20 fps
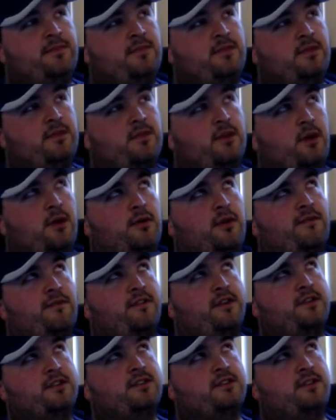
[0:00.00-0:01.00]
No, the
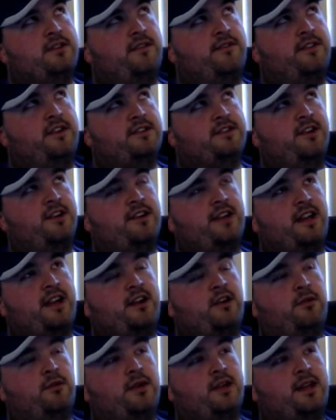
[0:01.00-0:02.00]
first guard he
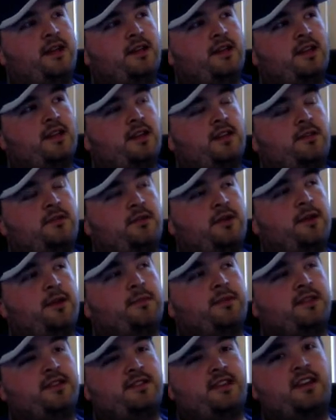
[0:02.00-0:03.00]
only had to get a 3,
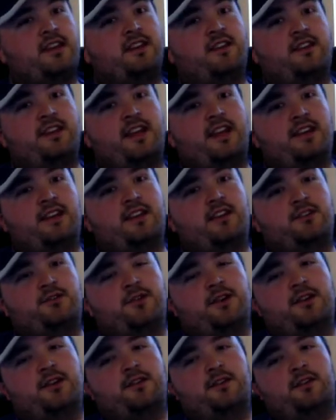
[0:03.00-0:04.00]
but the second guard he had to get a
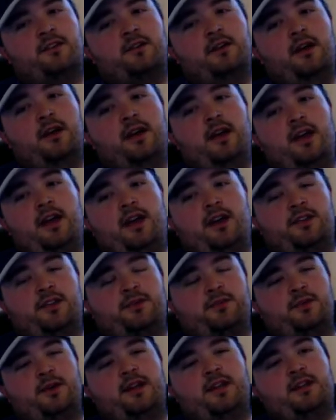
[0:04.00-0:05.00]
trigger and a
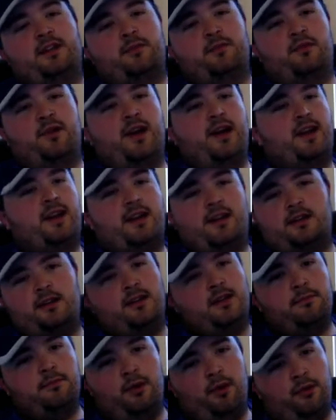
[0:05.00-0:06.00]
3 to break, and he
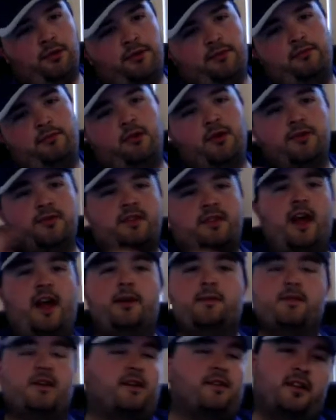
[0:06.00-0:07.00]
did both
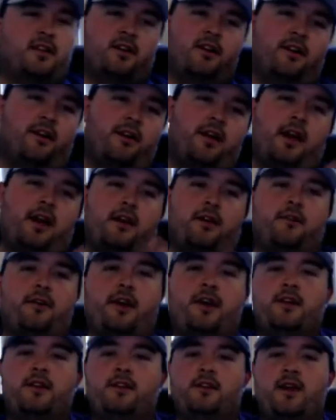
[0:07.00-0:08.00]
times. And I was like, okay,
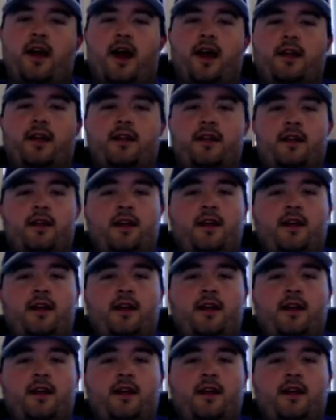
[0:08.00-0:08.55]
great, you got it.